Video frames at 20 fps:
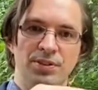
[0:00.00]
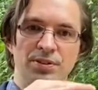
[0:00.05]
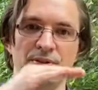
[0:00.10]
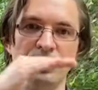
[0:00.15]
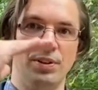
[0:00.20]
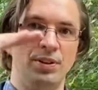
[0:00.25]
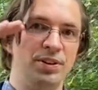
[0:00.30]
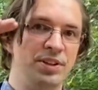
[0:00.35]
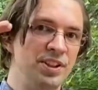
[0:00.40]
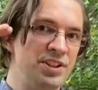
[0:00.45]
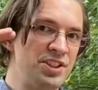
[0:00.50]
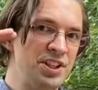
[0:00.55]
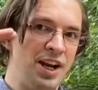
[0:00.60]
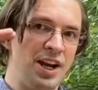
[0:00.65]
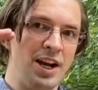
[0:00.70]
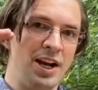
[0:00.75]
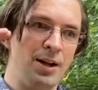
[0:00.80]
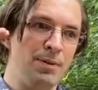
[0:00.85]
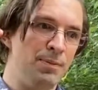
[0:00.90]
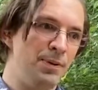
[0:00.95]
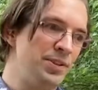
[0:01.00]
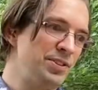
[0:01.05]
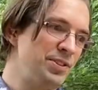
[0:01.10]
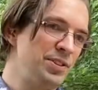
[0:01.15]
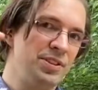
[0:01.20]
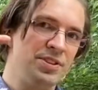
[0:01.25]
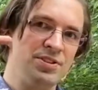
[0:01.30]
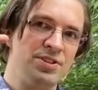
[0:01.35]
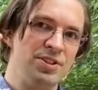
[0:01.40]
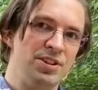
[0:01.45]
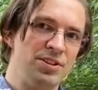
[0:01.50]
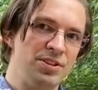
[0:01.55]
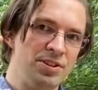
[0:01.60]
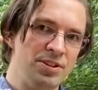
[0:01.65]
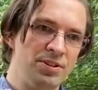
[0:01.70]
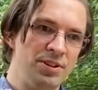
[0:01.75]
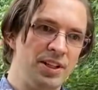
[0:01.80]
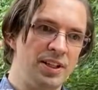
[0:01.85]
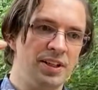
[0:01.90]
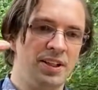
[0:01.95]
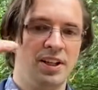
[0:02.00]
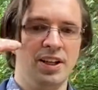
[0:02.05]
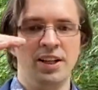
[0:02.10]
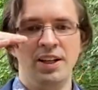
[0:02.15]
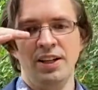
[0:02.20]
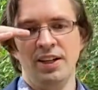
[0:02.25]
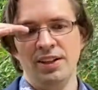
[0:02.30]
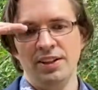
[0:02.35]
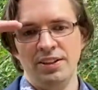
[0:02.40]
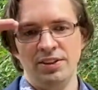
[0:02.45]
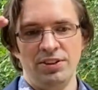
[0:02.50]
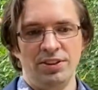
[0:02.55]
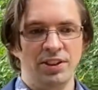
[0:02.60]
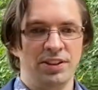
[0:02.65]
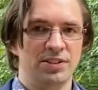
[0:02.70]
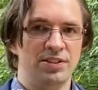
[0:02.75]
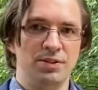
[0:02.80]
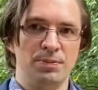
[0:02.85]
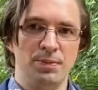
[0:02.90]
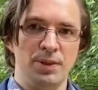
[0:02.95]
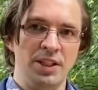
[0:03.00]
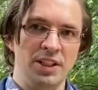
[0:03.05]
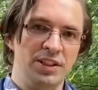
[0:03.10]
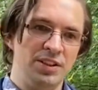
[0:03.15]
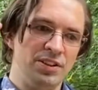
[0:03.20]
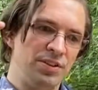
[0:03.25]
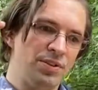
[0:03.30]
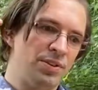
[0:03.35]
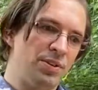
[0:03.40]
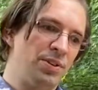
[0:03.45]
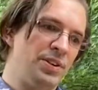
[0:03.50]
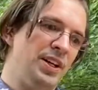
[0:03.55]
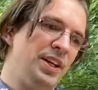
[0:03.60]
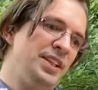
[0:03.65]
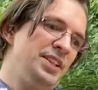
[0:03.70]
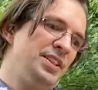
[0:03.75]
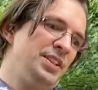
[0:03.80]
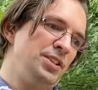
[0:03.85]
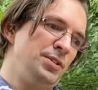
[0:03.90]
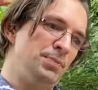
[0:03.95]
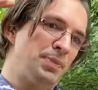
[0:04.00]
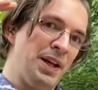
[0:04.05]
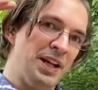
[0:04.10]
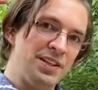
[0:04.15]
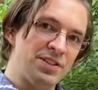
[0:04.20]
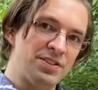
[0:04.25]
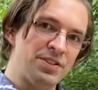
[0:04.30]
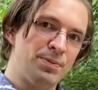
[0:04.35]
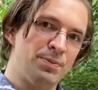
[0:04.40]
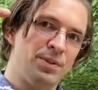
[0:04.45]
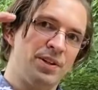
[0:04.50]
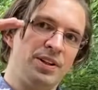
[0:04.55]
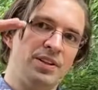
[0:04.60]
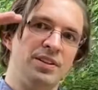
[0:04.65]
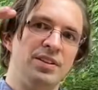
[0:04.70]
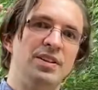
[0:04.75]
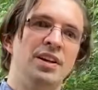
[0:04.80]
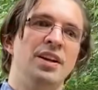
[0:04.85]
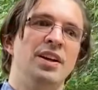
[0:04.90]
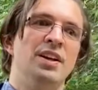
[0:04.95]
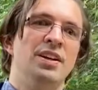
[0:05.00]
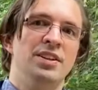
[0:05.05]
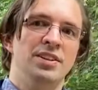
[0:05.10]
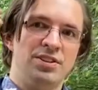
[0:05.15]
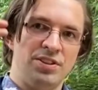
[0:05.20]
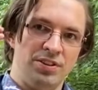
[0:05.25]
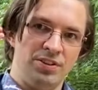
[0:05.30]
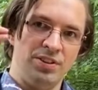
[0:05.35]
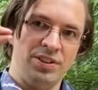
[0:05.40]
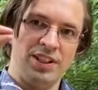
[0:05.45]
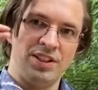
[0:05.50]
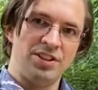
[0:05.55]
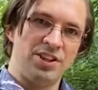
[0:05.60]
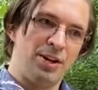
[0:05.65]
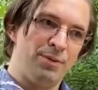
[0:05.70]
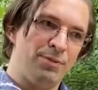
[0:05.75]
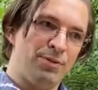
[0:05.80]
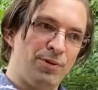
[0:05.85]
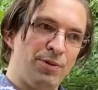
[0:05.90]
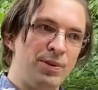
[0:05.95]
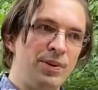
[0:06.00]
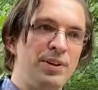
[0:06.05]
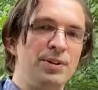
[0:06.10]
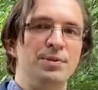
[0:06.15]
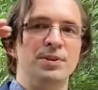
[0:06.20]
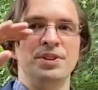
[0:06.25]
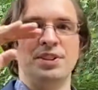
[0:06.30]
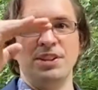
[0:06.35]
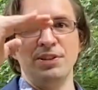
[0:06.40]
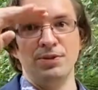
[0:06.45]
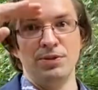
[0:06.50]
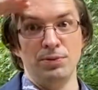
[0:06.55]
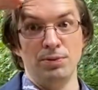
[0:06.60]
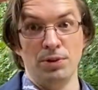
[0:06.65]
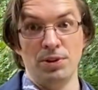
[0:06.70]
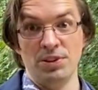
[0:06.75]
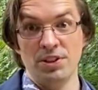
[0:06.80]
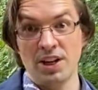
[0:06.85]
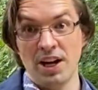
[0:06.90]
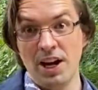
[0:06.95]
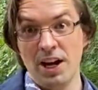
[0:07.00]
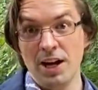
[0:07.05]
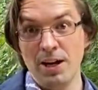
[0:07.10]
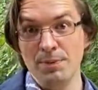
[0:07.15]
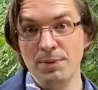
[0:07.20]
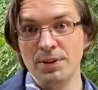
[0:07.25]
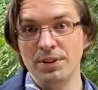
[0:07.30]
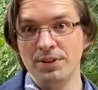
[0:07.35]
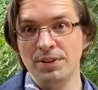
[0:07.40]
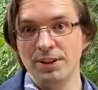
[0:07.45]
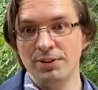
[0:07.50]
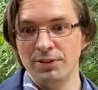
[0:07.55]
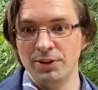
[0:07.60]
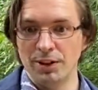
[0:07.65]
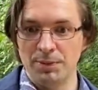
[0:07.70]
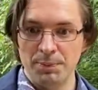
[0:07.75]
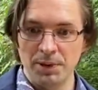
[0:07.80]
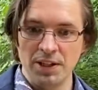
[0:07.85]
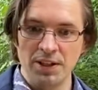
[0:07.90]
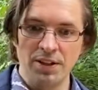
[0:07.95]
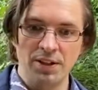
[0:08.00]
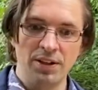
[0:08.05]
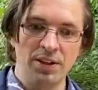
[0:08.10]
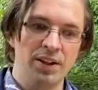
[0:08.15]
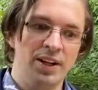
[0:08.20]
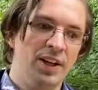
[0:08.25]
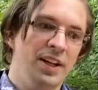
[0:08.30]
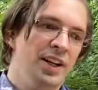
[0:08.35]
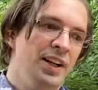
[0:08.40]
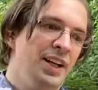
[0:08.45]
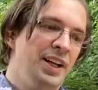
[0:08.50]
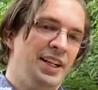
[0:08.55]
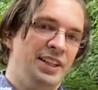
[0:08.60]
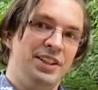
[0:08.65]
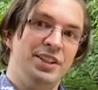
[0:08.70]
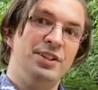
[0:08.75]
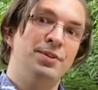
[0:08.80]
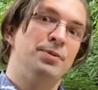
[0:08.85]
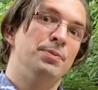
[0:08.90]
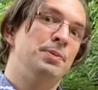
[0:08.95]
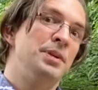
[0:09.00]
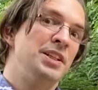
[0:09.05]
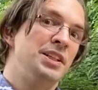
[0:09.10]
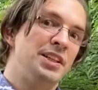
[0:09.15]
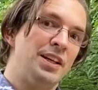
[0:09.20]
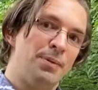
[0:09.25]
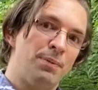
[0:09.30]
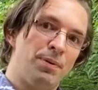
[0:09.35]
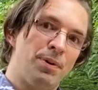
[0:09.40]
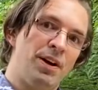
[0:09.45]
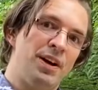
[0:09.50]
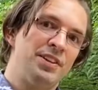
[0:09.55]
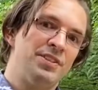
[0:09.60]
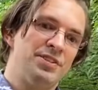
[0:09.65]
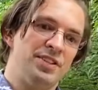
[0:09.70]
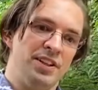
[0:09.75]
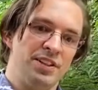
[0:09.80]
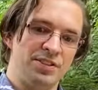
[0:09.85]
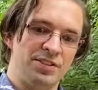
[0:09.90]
learn a job as good as you can do it, you get some money in the door, and then you pay someone to do that job for you, which gives you more time, and you level up here, and then you repeat that process.